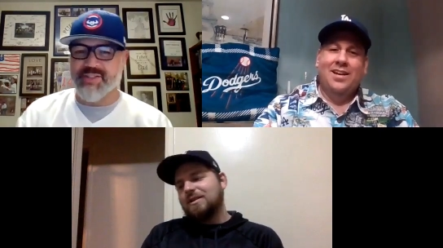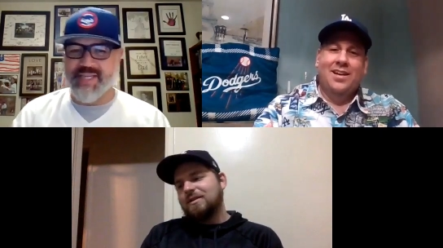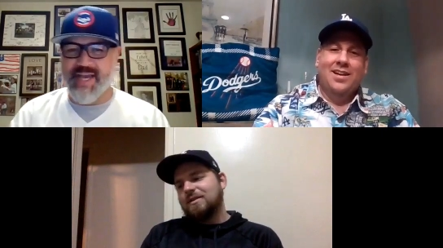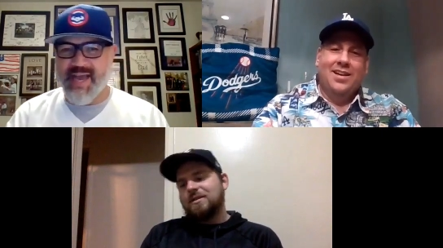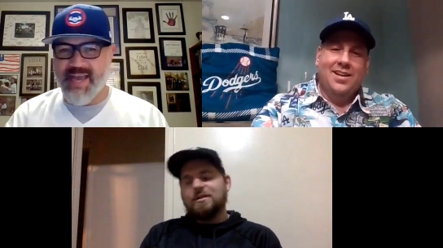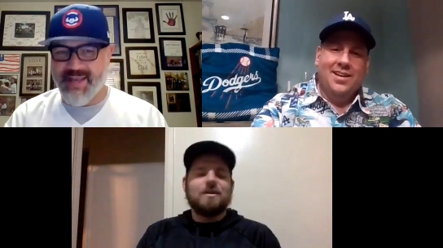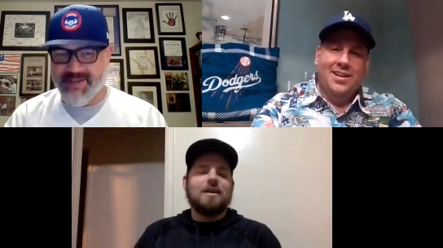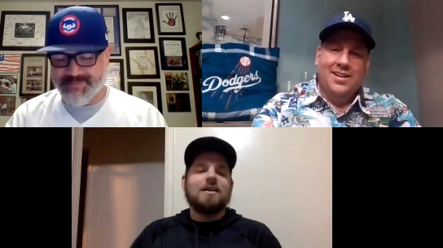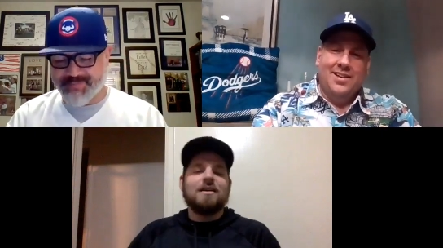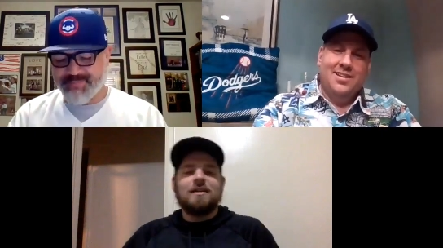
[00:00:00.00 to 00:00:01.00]
Speaker 1: guy.
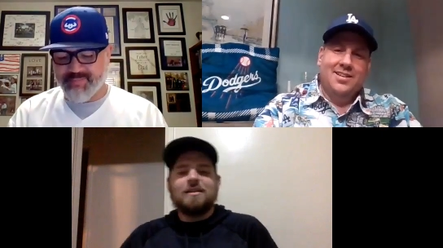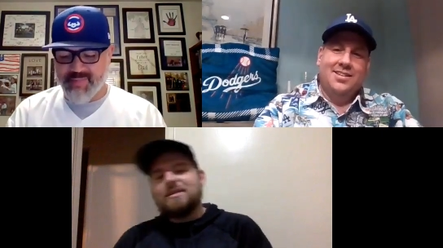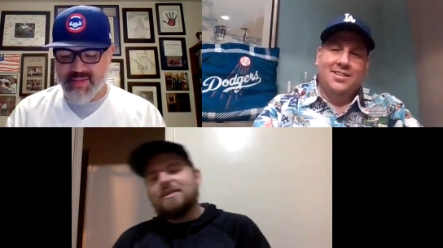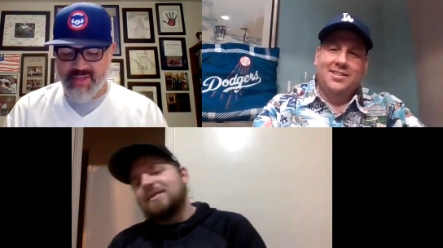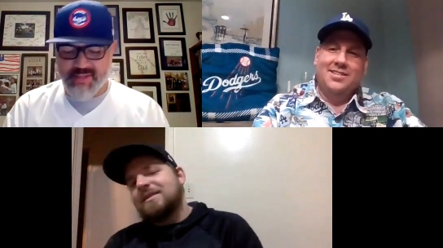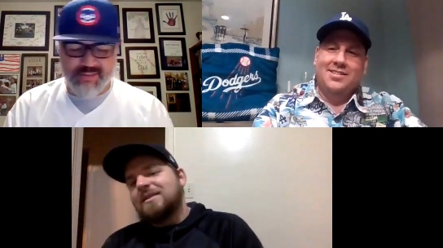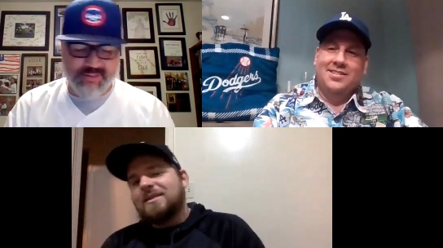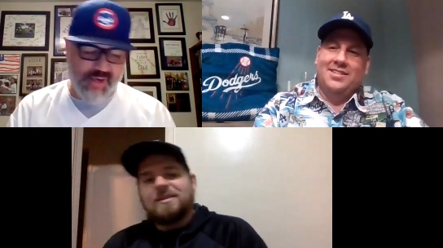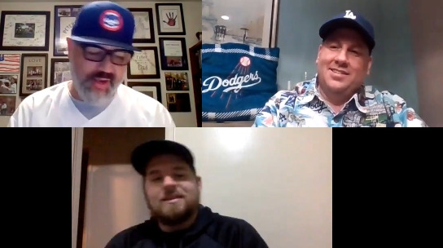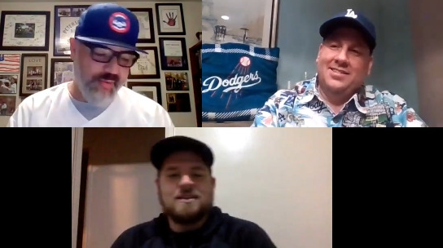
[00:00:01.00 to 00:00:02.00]

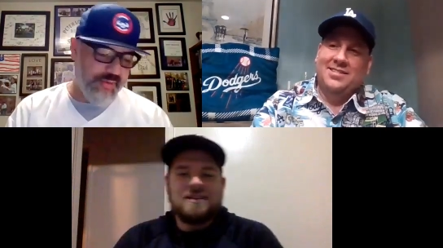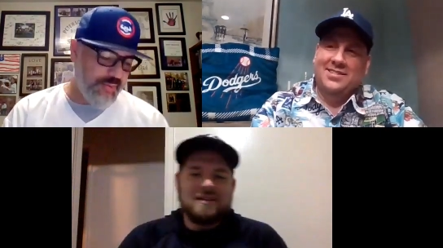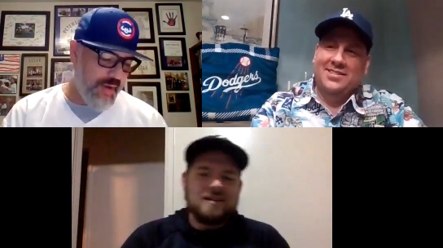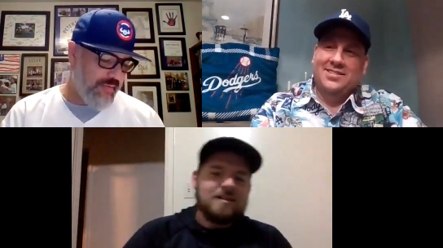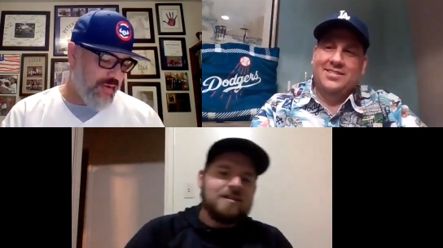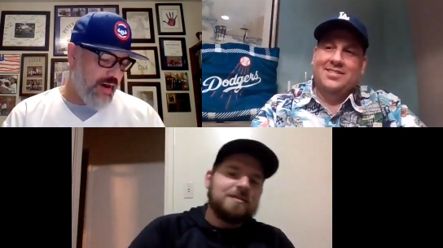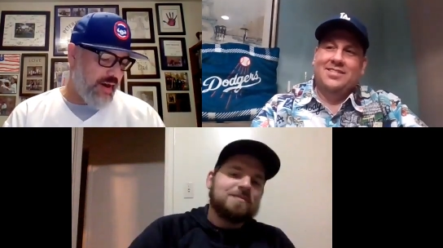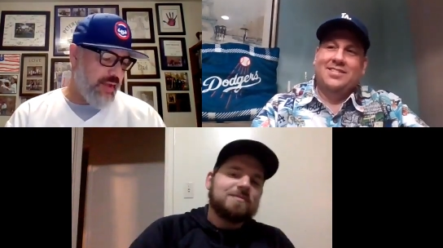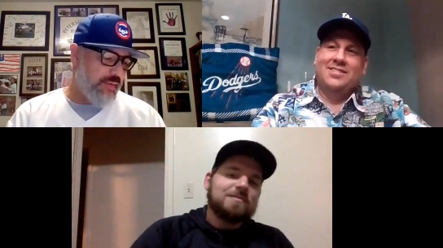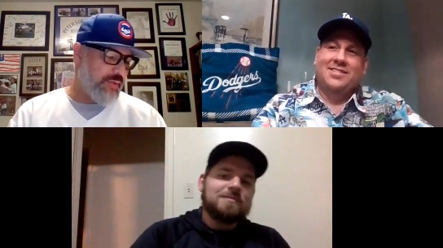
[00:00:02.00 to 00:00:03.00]
So he was one of our
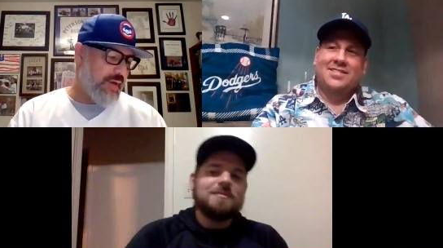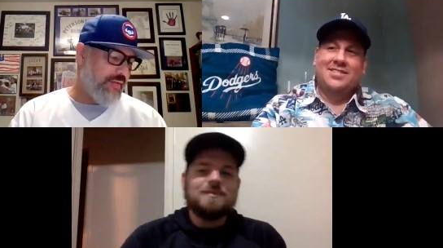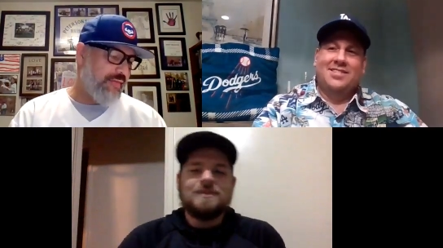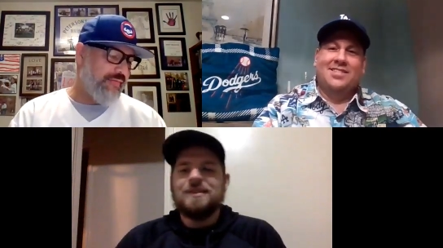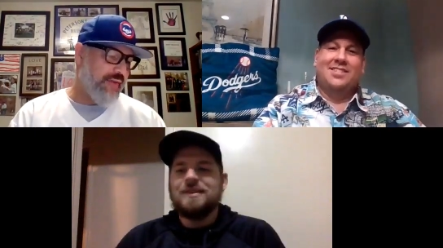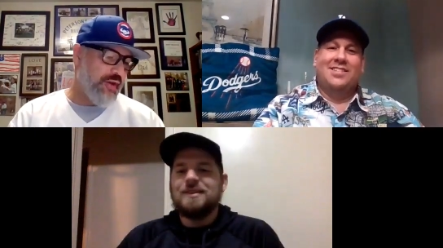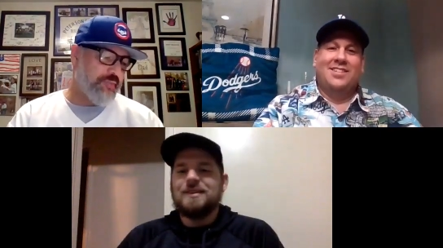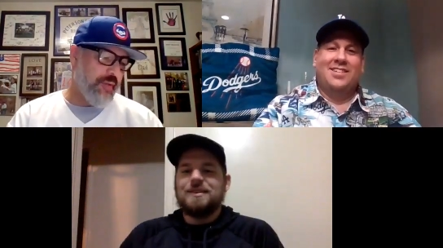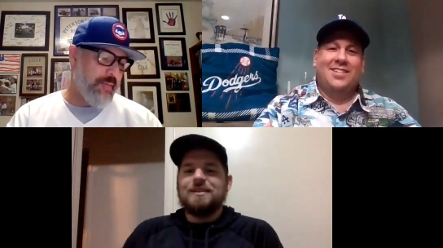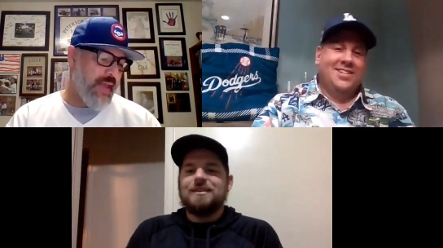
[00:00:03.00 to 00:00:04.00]
he was one of our
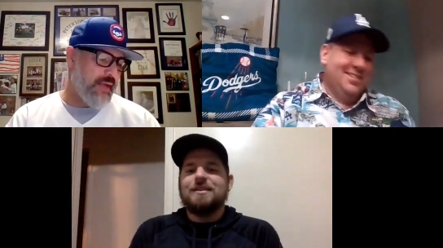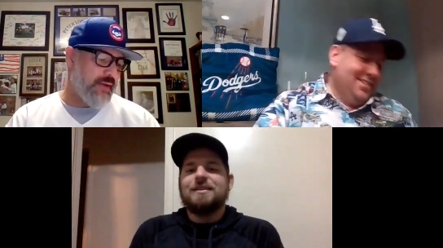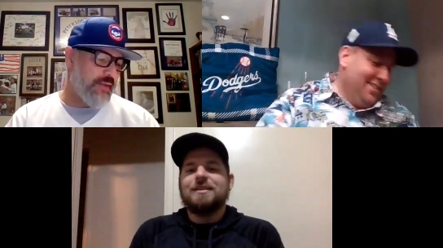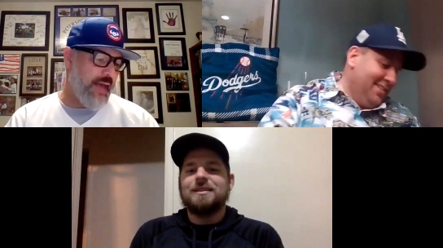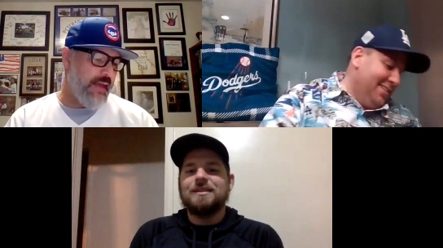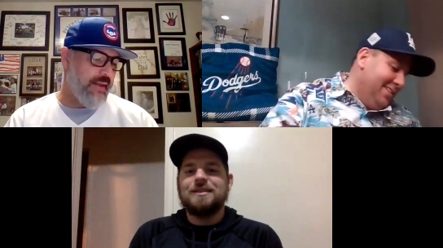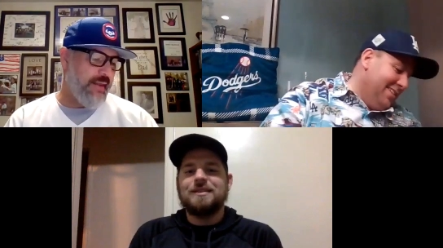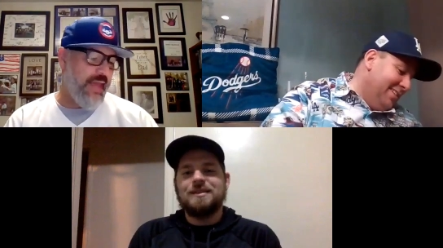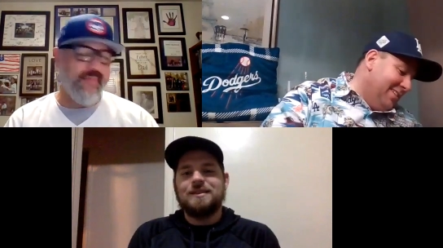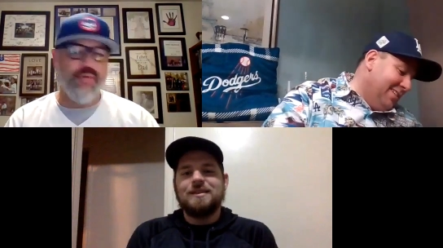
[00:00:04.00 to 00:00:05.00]
foes. But man, could that
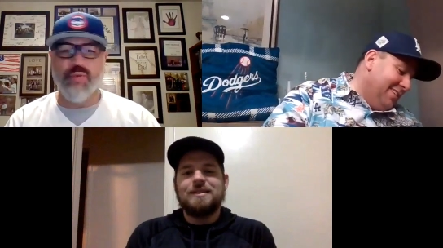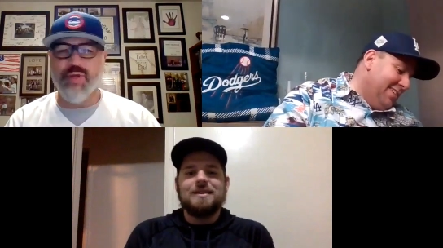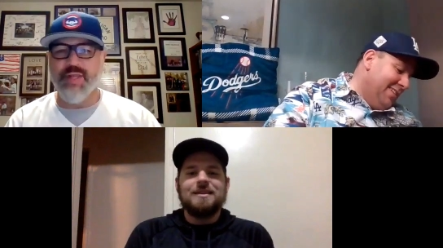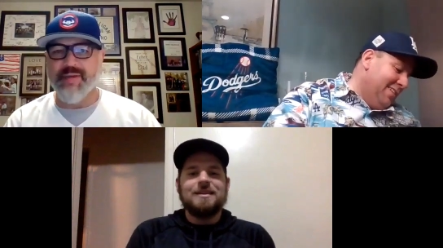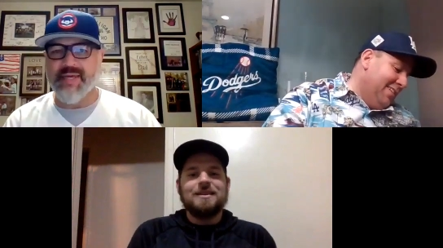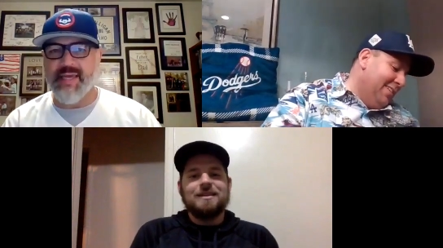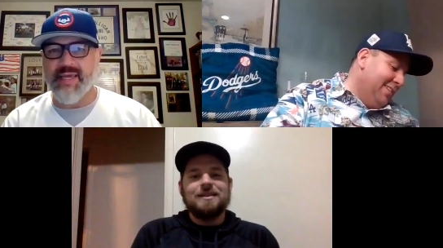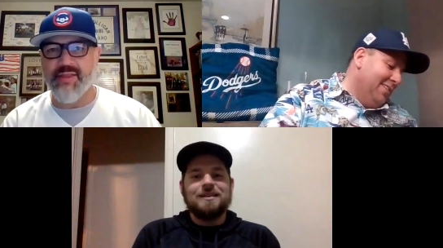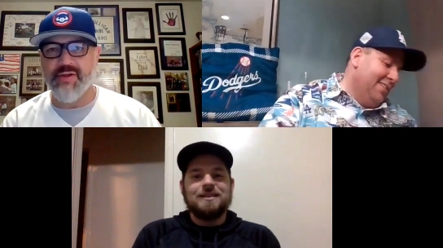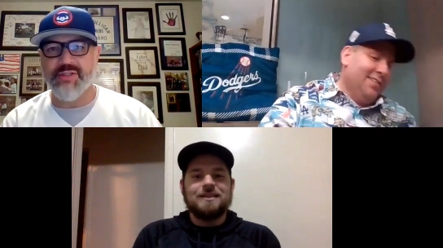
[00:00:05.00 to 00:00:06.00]
him and Willie
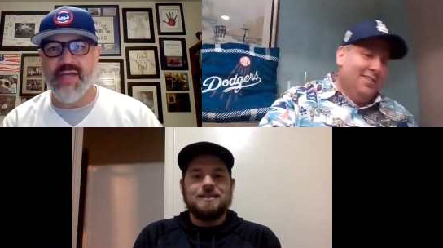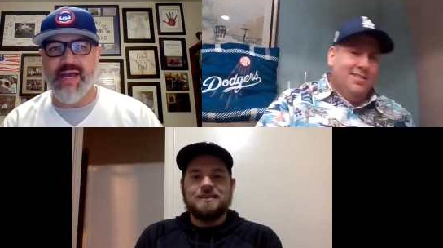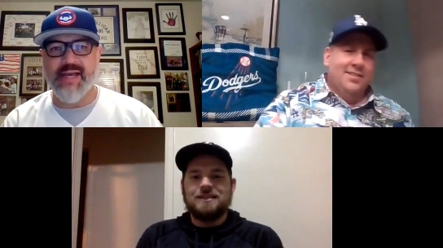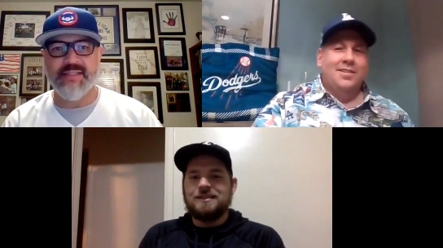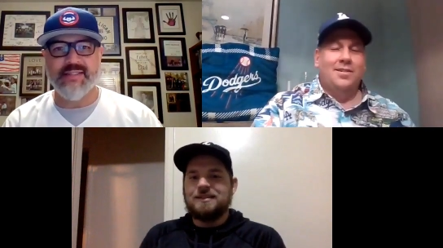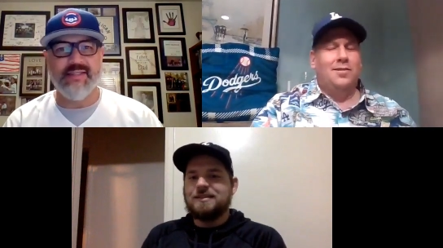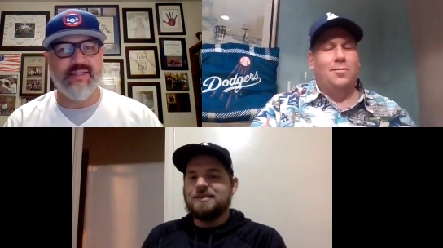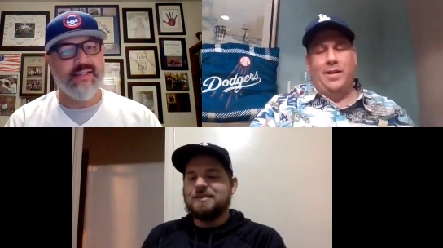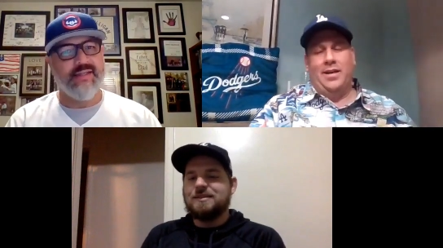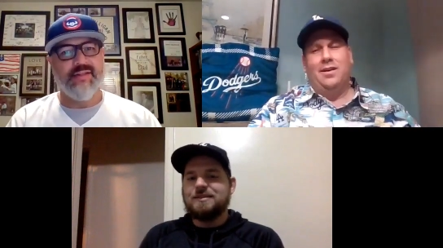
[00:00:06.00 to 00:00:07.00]
McGee, those guys.
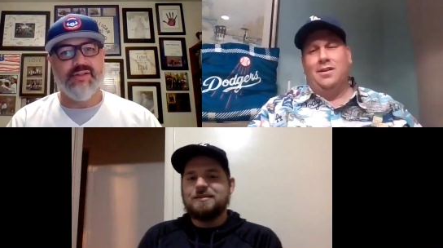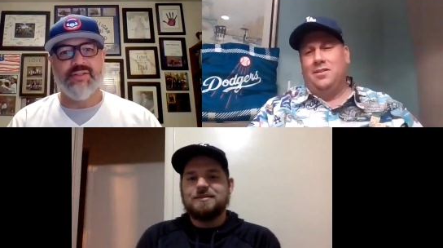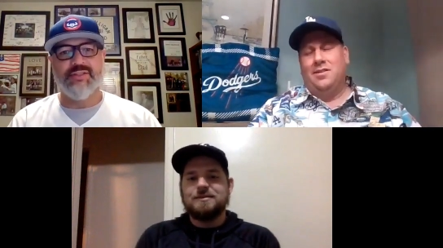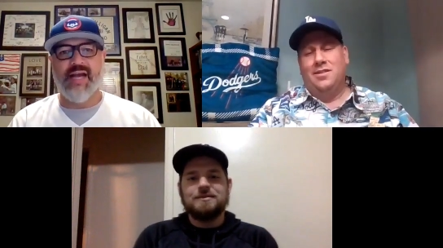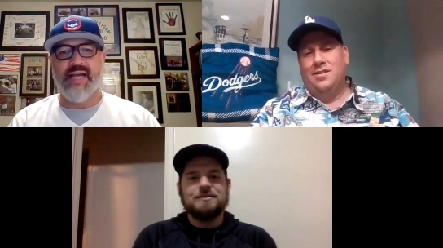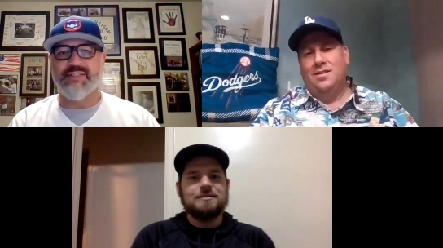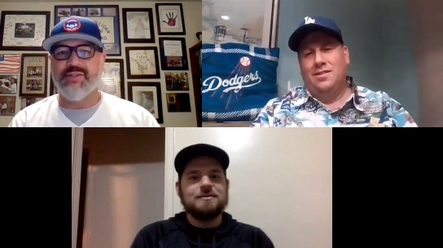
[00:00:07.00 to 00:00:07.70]
Oh my gosh.